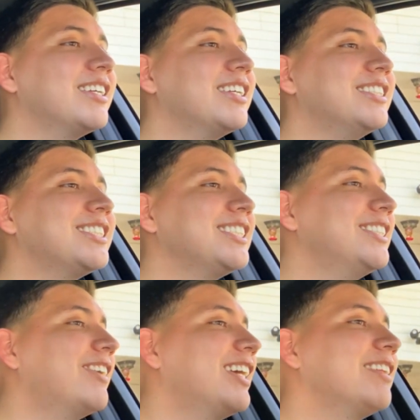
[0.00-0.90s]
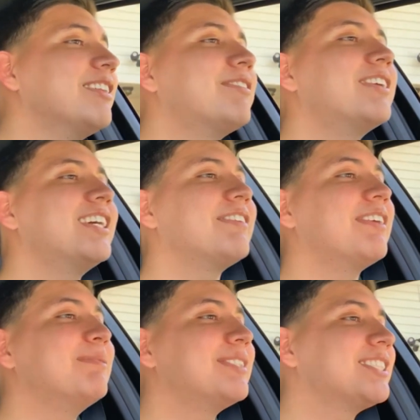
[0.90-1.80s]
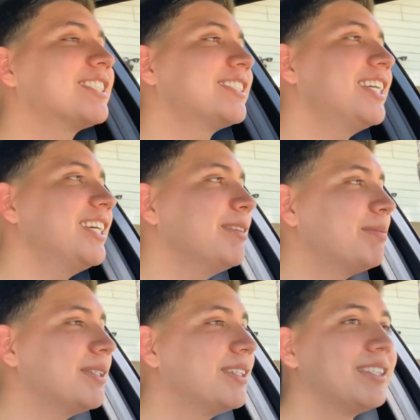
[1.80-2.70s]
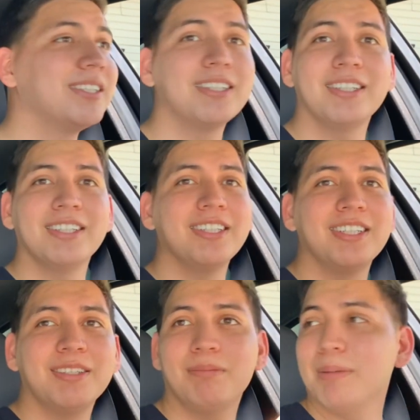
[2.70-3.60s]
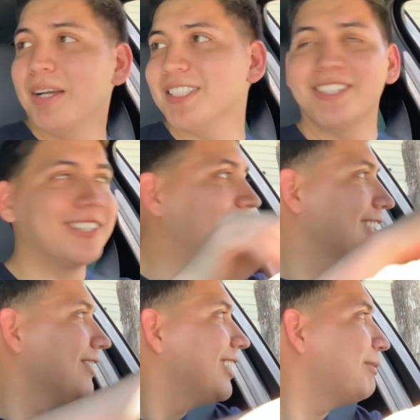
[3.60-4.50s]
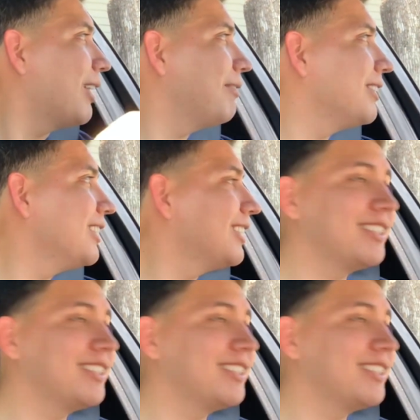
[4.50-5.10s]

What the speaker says: And just see right in front if I'm gonna scrape. I should turn this way probably.